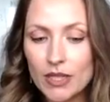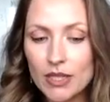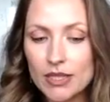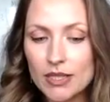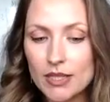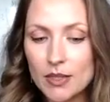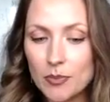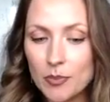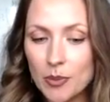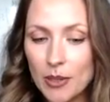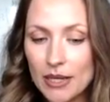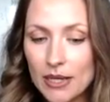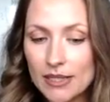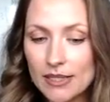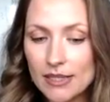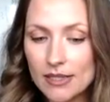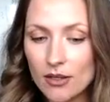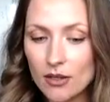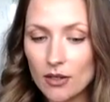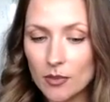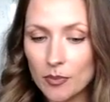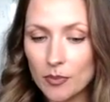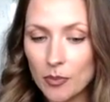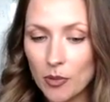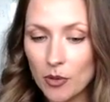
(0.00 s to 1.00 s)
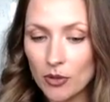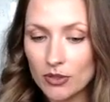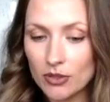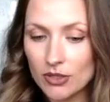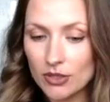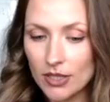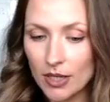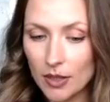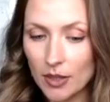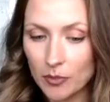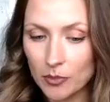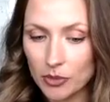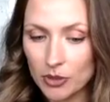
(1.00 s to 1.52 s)
depends upon
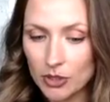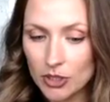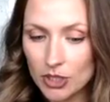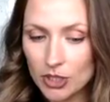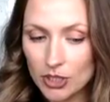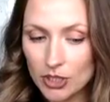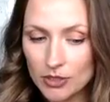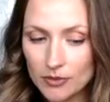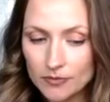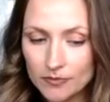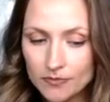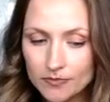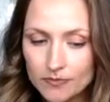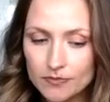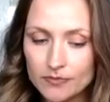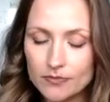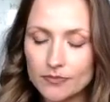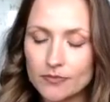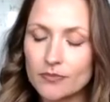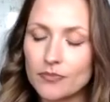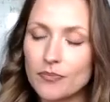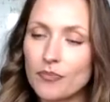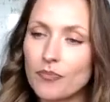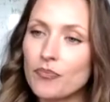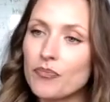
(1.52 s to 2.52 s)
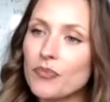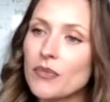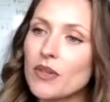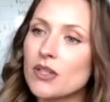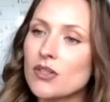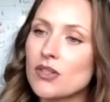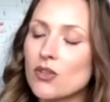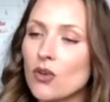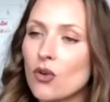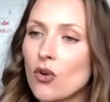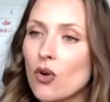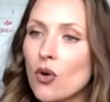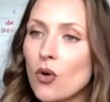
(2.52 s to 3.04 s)
temperature. And
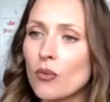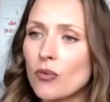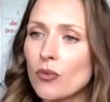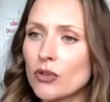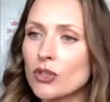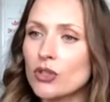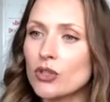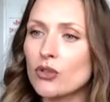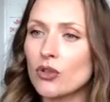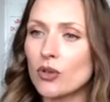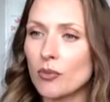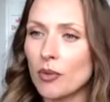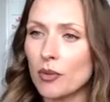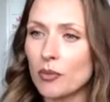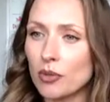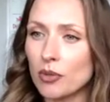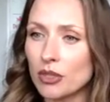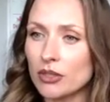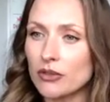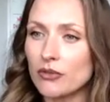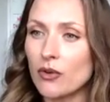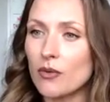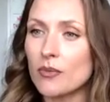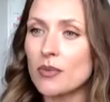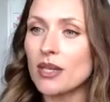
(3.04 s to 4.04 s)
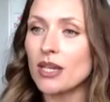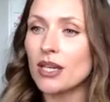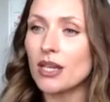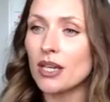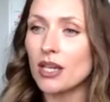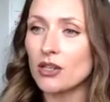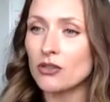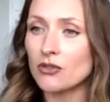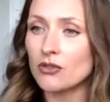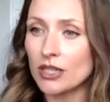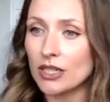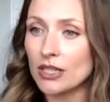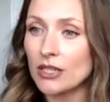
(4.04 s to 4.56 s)
so hopefully you remember it from the
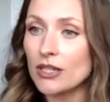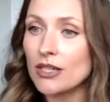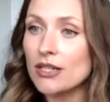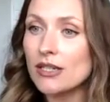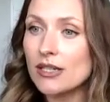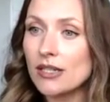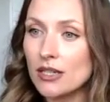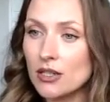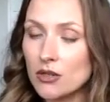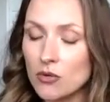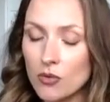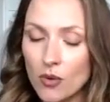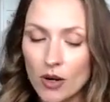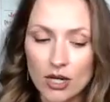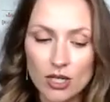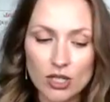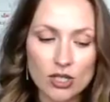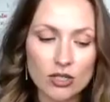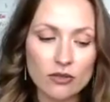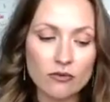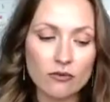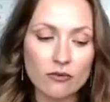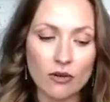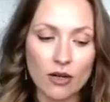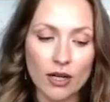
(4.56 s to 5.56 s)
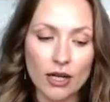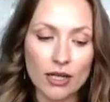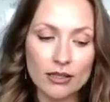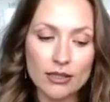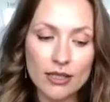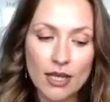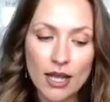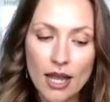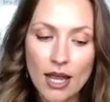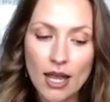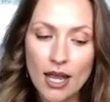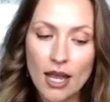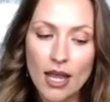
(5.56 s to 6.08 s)
Arrhenius equation, right?
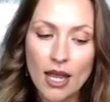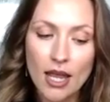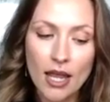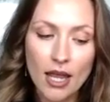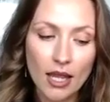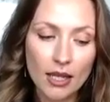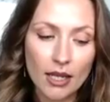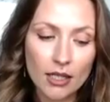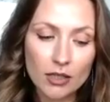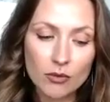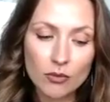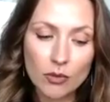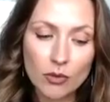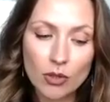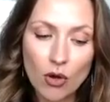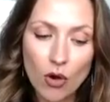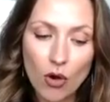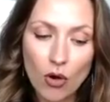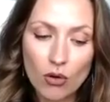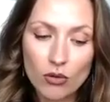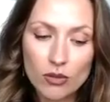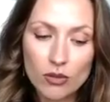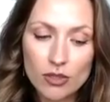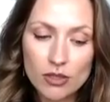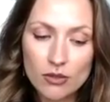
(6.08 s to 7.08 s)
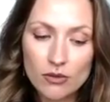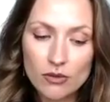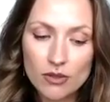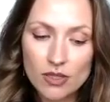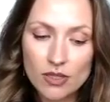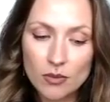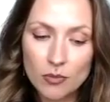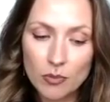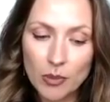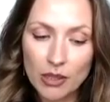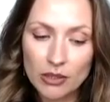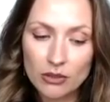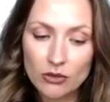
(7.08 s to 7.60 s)
And it will also
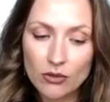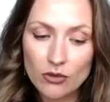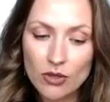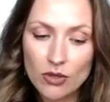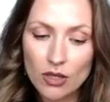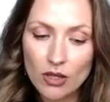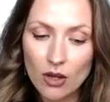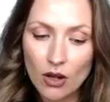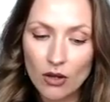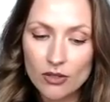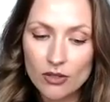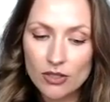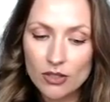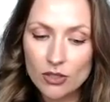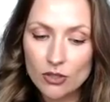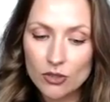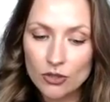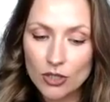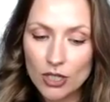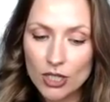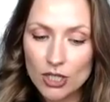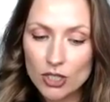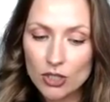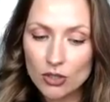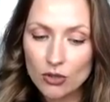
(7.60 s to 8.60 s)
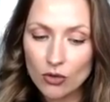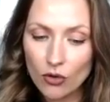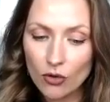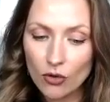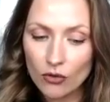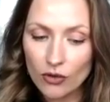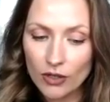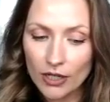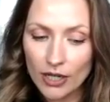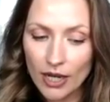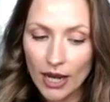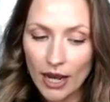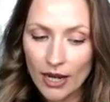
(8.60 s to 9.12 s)
depend on the concentration of
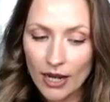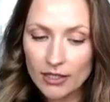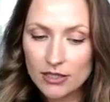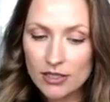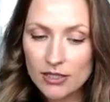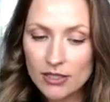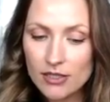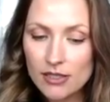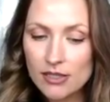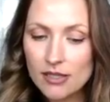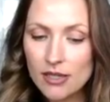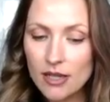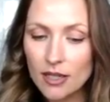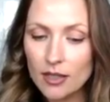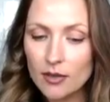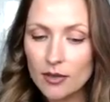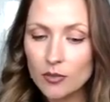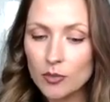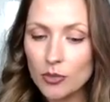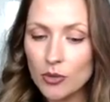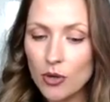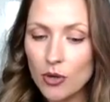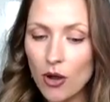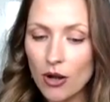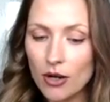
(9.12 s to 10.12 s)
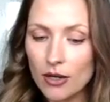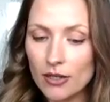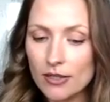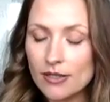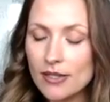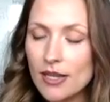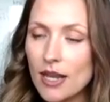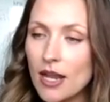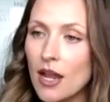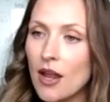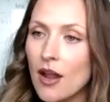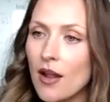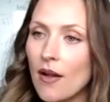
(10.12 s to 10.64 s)
reactants and products.
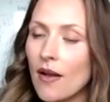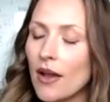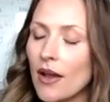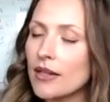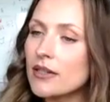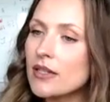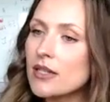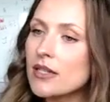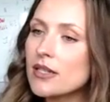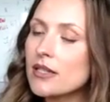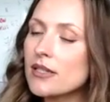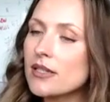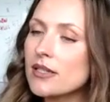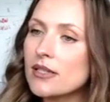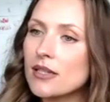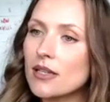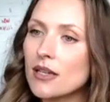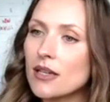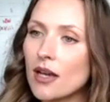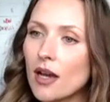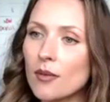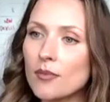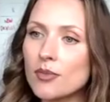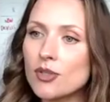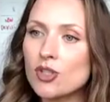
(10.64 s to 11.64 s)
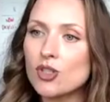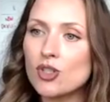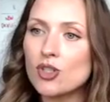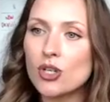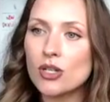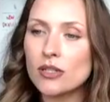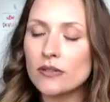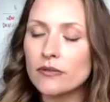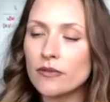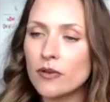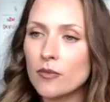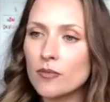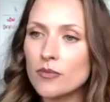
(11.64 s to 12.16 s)
And this comes
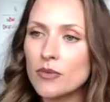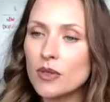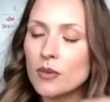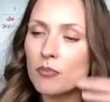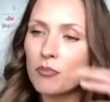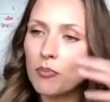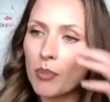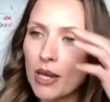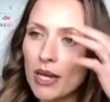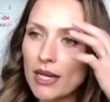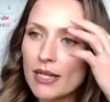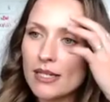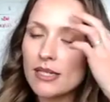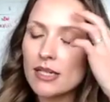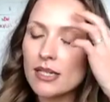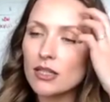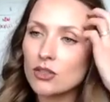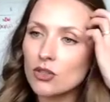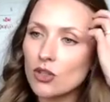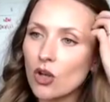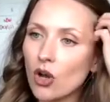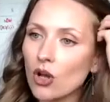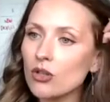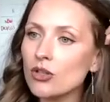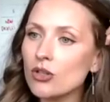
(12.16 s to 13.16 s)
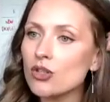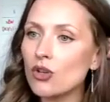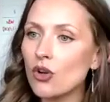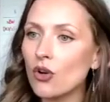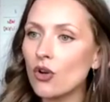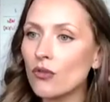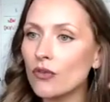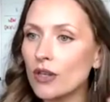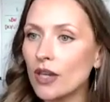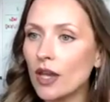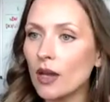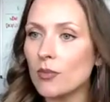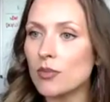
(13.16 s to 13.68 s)
just from the basic knowledge
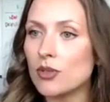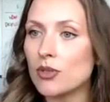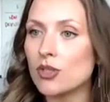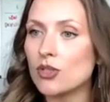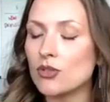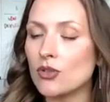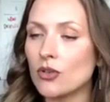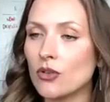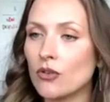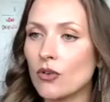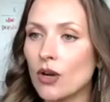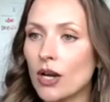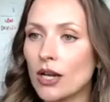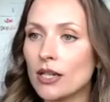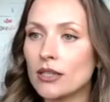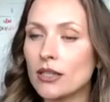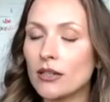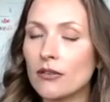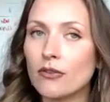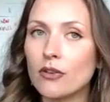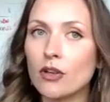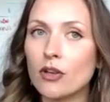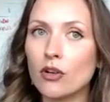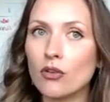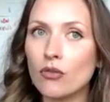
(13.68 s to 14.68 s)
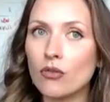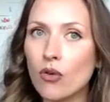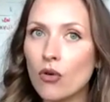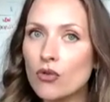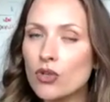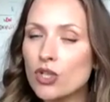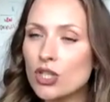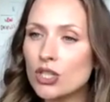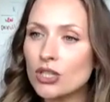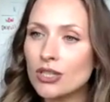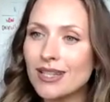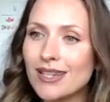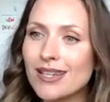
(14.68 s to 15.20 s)
of chemistry, right? If
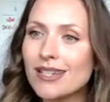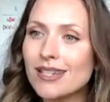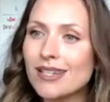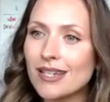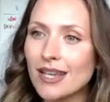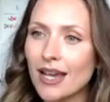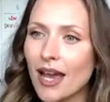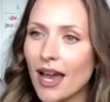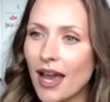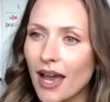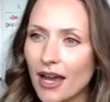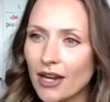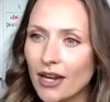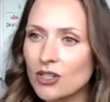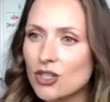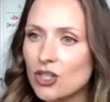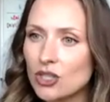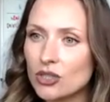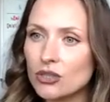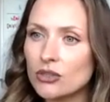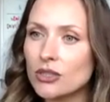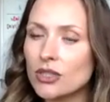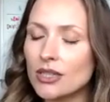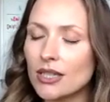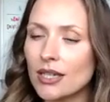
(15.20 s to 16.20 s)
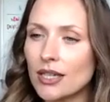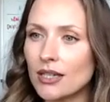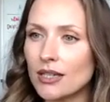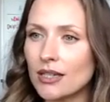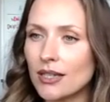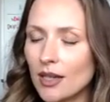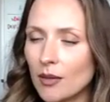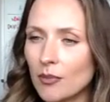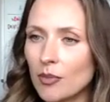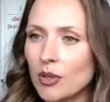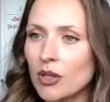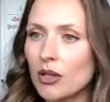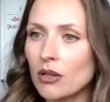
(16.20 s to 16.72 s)
corrosion is actually a
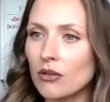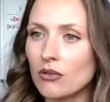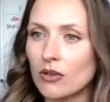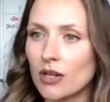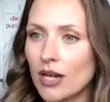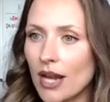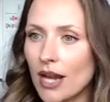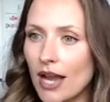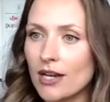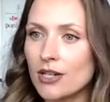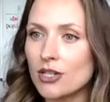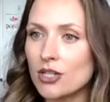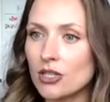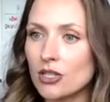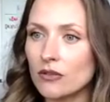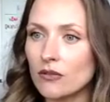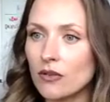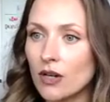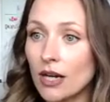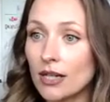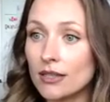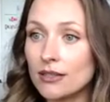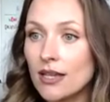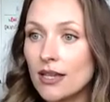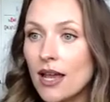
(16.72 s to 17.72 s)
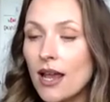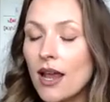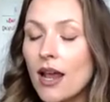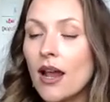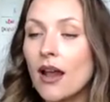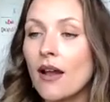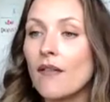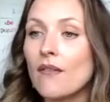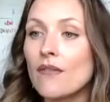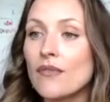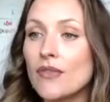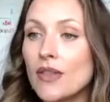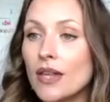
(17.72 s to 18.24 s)
chemical reaction, right,
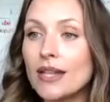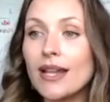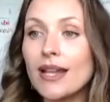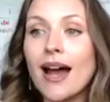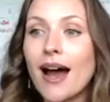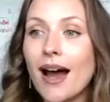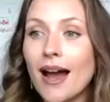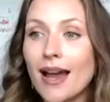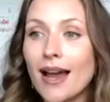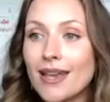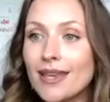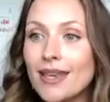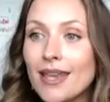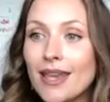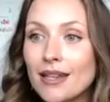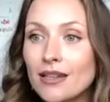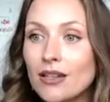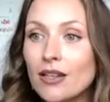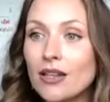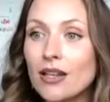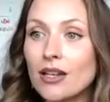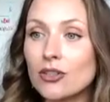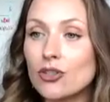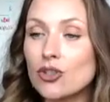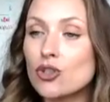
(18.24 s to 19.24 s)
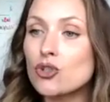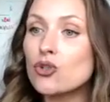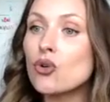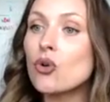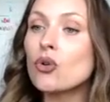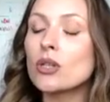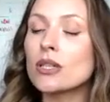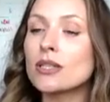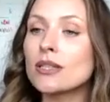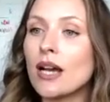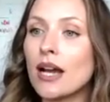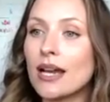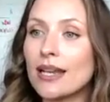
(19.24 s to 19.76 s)
then I can
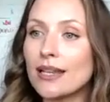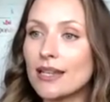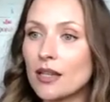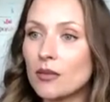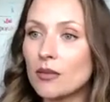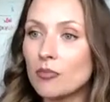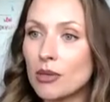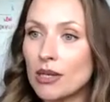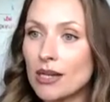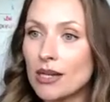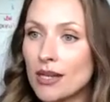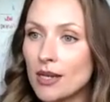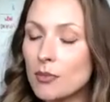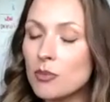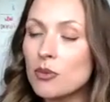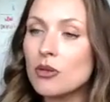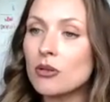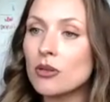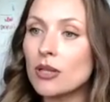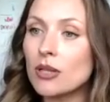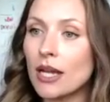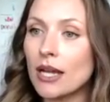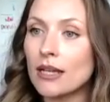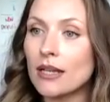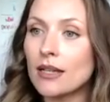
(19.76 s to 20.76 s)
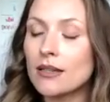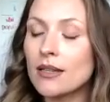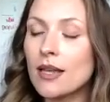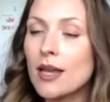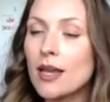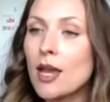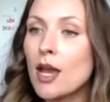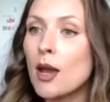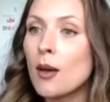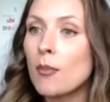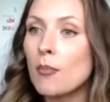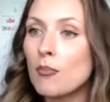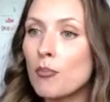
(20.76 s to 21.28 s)
control it. I can manipulate it
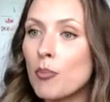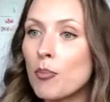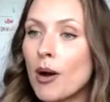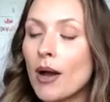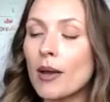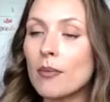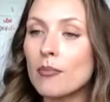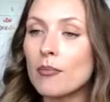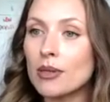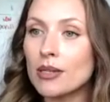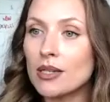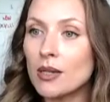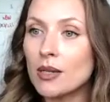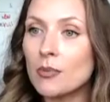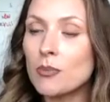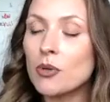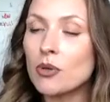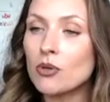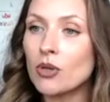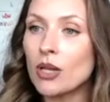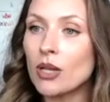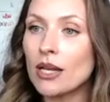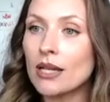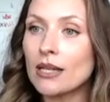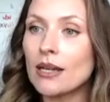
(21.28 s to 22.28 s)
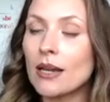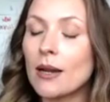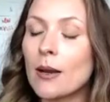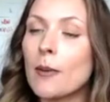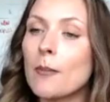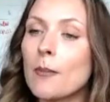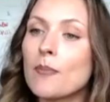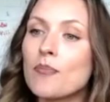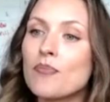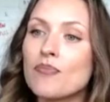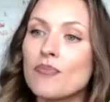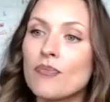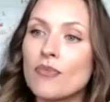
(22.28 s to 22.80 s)
by manipulating
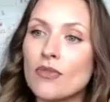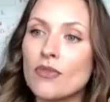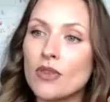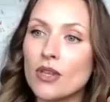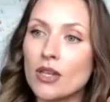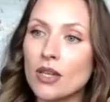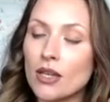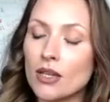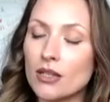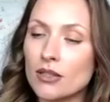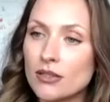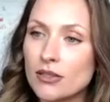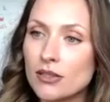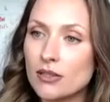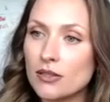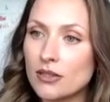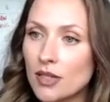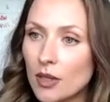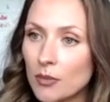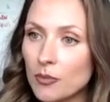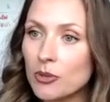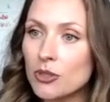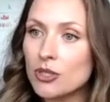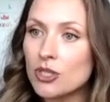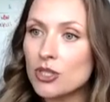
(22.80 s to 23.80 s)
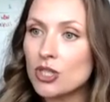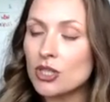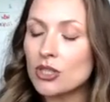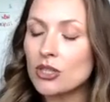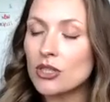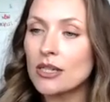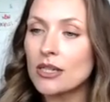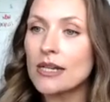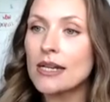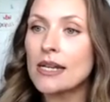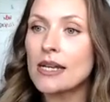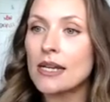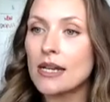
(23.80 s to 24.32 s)
the
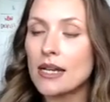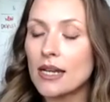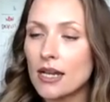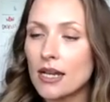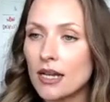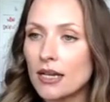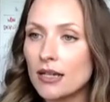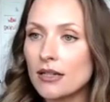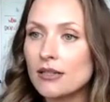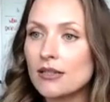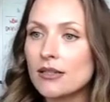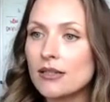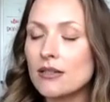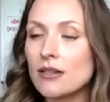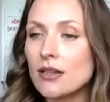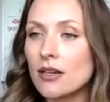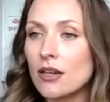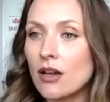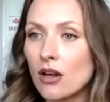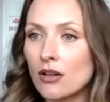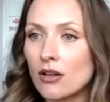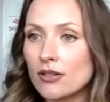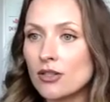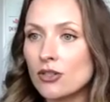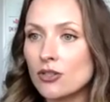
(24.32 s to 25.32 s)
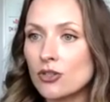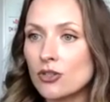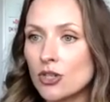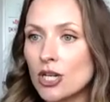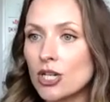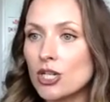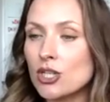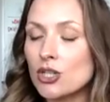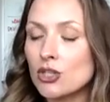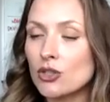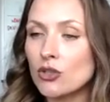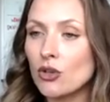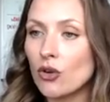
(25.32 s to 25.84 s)
temperature and the
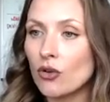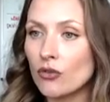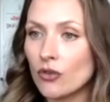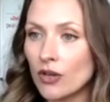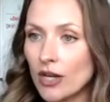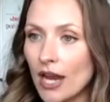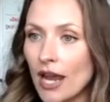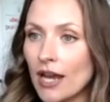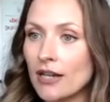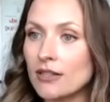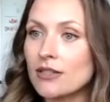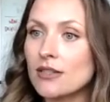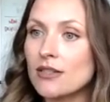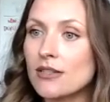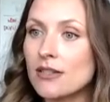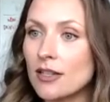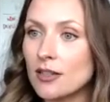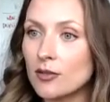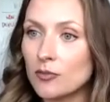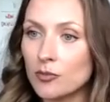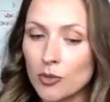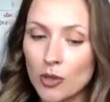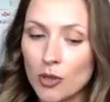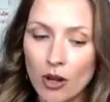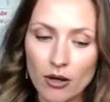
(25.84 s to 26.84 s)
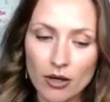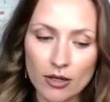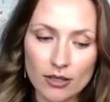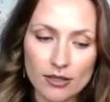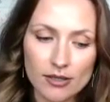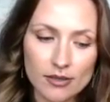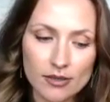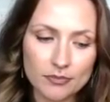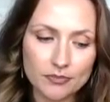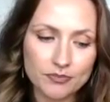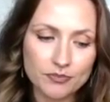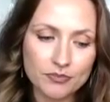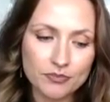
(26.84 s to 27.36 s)
concentration of reactants and
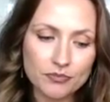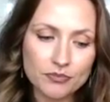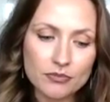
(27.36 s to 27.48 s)
products.